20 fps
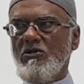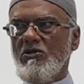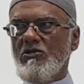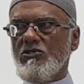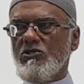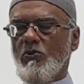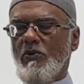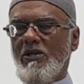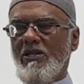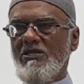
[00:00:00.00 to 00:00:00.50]

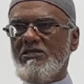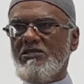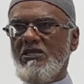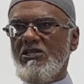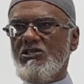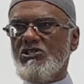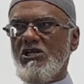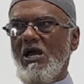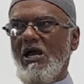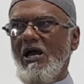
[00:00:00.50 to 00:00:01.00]
So when I say
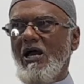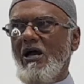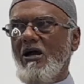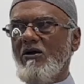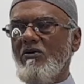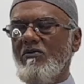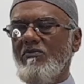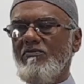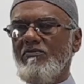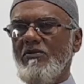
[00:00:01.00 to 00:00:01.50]

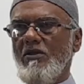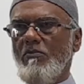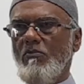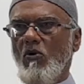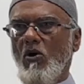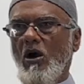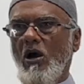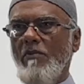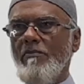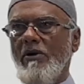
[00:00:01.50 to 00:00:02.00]
Ja'a
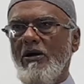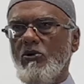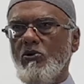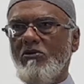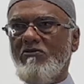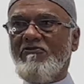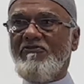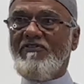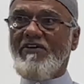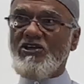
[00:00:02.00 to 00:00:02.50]

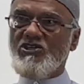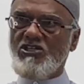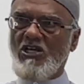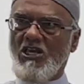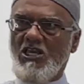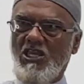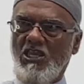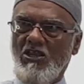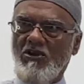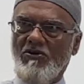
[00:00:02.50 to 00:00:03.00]
Muhammadun
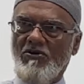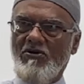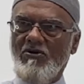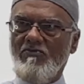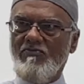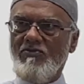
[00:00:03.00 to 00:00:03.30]
Fashakir,